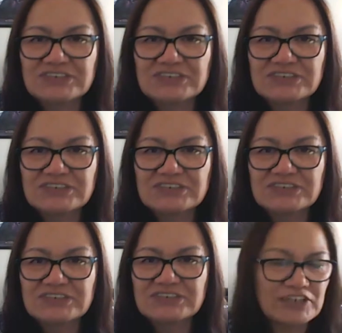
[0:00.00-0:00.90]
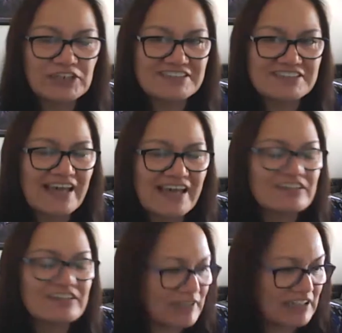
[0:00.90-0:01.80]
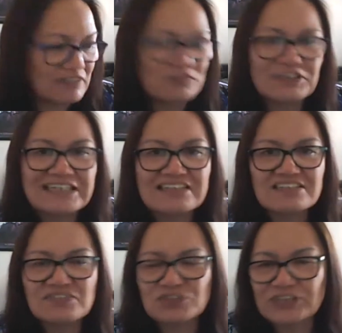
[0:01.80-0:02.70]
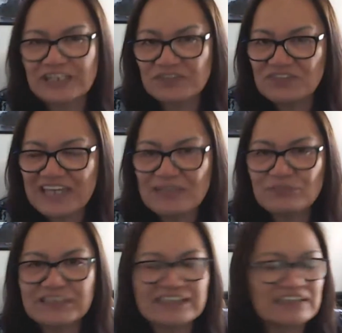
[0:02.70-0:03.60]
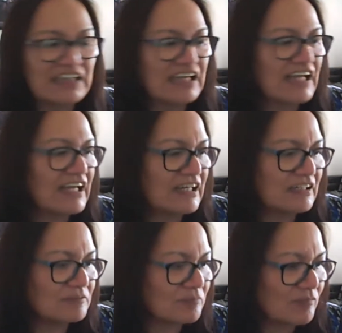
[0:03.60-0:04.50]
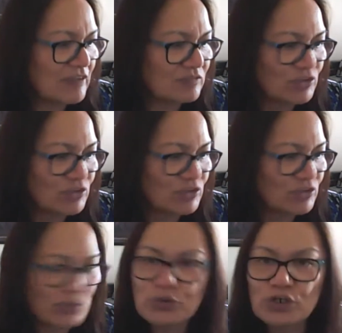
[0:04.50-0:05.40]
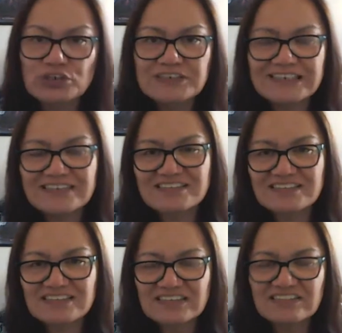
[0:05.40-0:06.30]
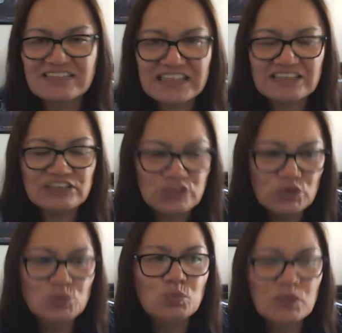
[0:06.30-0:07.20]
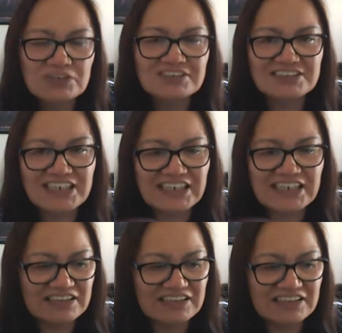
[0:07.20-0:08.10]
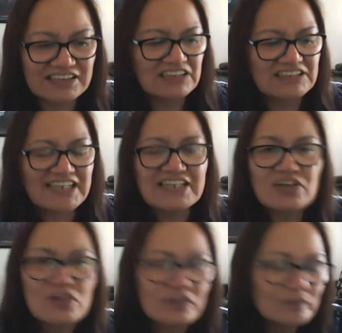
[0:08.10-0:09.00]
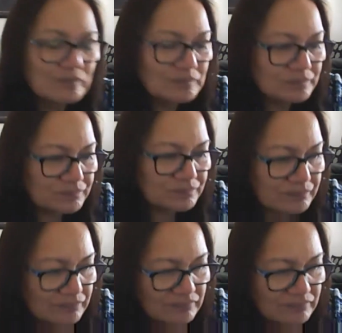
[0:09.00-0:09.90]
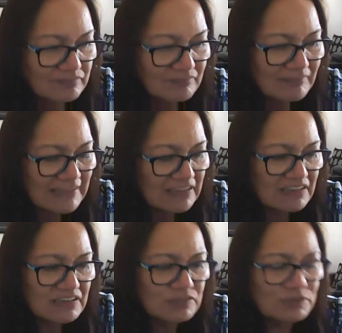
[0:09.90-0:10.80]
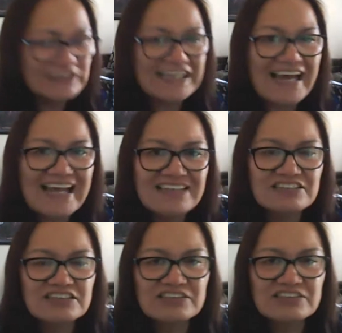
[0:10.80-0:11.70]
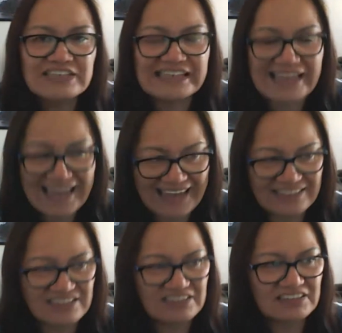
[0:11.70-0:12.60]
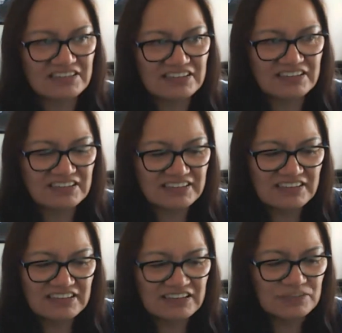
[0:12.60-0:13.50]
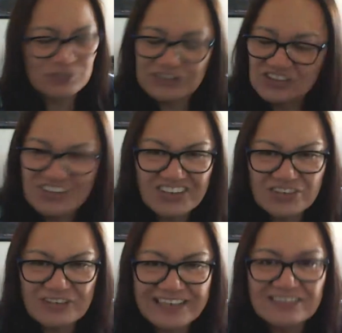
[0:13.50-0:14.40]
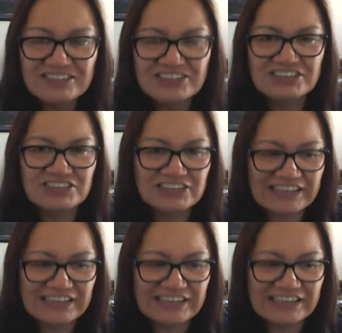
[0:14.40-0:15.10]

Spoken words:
Not only for ourselves, but our friends, for our family, for the projects that you want to take on. If we can't do that, if we're not around to do that,